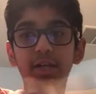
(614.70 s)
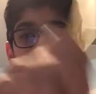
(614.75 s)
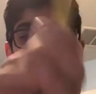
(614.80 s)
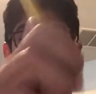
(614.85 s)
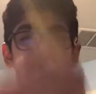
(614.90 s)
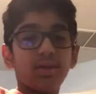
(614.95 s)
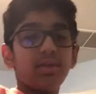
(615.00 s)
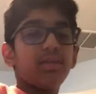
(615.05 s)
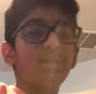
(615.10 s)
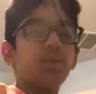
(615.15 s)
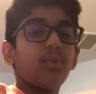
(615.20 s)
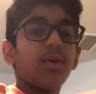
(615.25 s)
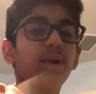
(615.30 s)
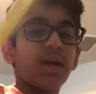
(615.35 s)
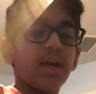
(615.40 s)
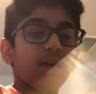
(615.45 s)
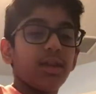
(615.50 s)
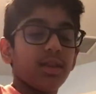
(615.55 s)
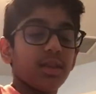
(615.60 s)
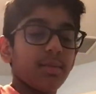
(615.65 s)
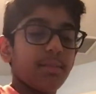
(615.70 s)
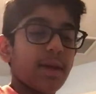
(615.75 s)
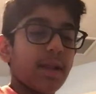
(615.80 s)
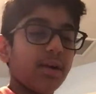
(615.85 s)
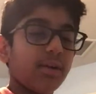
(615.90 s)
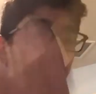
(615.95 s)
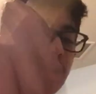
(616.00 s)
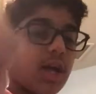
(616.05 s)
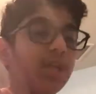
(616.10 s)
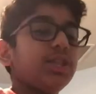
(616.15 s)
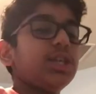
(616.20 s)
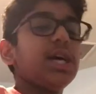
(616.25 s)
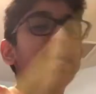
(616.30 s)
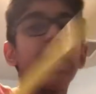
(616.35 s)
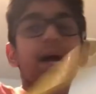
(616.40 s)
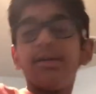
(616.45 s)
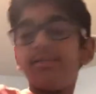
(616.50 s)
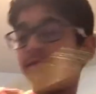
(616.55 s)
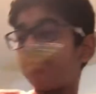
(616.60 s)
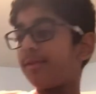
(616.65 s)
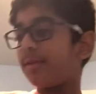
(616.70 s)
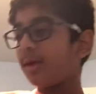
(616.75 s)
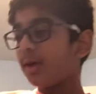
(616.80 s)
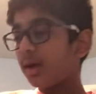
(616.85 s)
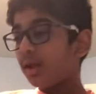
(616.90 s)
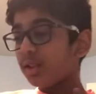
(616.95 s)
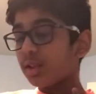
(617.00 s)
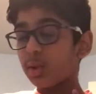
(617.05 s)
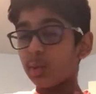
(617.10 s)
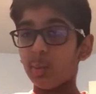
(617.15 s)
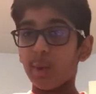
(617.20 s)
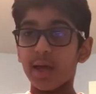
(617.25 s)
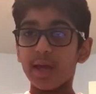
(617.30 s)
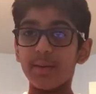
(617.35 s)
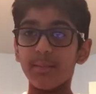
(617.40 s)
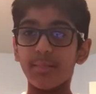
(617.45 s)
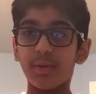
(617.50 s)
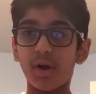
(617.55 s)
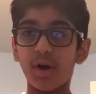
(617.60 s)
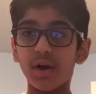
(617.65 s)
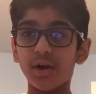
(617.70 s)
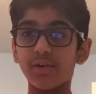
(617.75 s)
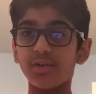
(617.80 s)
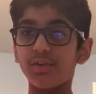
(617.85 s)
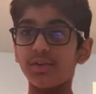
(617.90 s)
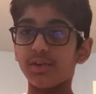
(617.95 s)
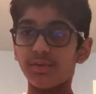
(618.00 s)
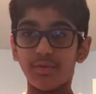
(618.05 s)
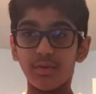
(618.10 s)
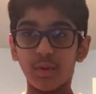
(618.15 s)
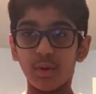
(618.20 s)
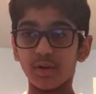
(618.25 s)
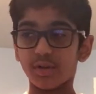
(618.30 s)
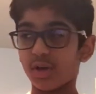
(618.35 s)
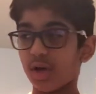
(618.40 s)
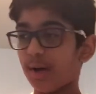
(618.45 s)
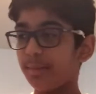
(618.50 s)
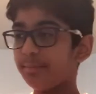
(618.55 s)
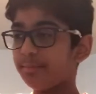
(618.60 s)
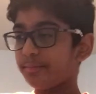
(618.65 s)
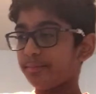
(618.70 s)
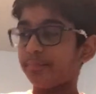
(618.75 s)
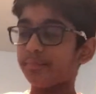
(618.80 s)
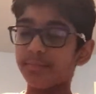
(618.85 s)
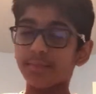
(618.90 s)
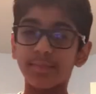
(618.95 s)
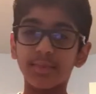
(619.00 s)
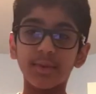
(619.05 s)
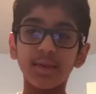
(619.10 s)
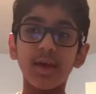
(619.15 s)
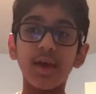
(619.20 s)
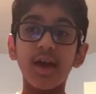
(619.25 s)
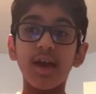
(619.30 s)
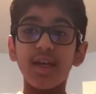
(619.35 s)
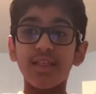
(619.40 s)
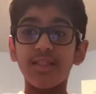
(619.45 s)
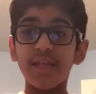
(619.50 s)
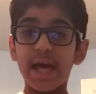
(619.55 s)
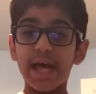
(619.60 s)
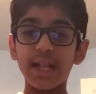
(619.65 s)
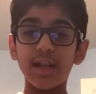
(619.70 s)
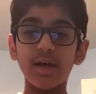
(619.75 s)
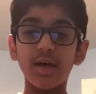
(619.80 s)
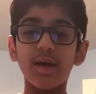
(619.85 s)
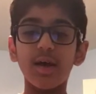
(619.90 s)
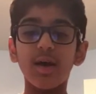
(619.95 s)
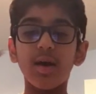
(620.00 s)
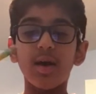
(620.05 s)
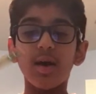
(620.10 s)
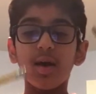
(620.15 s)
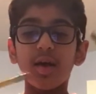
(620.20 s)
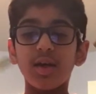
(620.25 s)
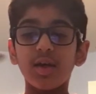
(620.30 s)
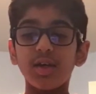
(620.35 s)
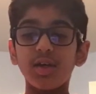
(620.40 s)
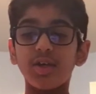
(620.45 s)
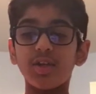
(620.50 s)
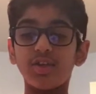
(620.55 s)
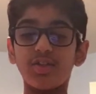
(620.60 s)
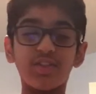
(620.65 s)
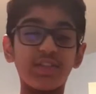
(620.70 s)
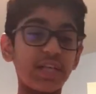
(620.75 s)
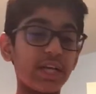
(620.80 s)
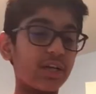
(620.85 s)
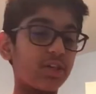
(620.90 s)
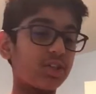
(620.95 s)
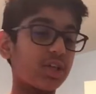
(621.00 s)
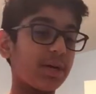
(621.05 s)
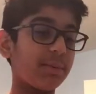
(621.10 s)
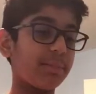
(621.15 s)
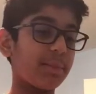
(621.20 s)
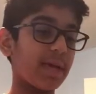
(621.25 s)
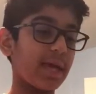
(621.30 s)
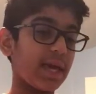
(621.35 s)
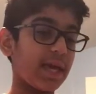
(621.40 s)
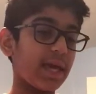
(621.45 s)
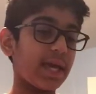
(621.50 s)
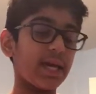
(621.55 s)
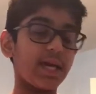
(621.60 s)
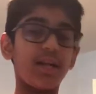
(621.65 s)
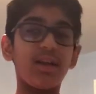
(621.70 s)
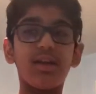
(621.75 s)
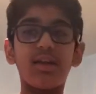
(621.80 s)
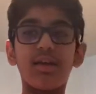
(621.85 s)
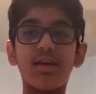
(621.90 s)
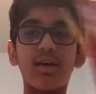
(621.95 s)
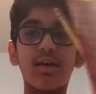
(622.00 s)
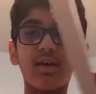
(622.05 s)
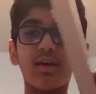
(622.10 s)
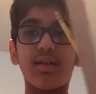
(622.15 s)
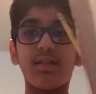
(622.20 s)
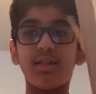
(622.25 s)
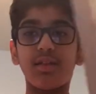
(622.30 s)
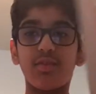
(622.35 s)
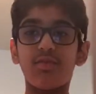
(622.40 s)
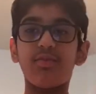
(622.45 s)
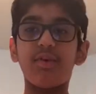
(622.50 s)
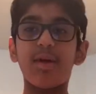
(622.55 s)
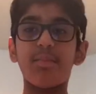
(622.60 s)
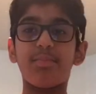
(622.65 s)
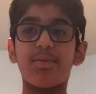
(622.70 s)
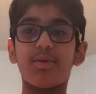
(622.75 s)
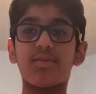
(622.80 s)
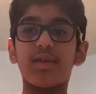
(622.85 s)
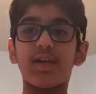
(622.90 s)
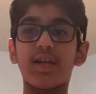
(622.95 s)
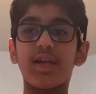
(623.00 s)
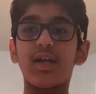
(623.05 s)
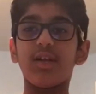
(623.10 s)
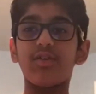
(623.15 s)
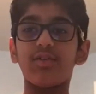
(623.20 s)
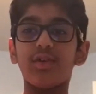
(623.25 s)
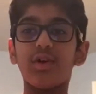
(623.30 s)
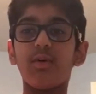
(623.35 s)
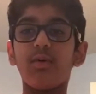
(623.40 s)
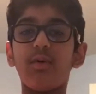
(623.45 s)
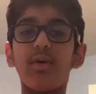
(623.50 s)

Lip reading: one, the Metal Crash I have, the white box, the floor tom, then your snare drum and this red book right here. So